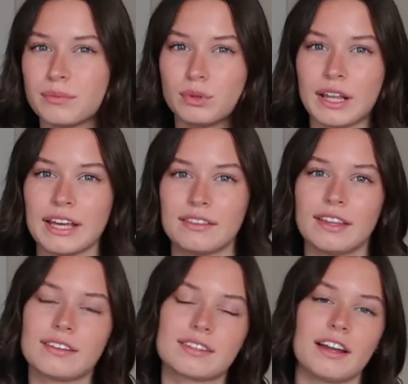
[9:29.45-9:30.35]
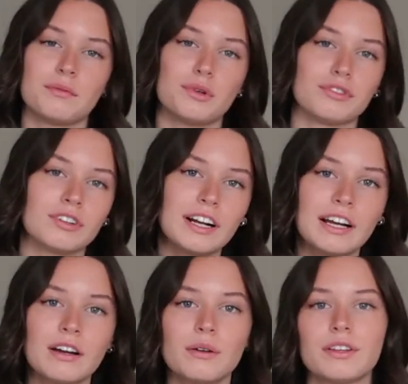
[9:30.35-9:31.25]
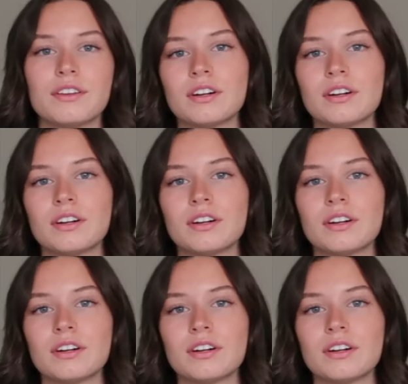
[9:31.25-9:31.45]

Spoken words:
plate things kind of move around and they're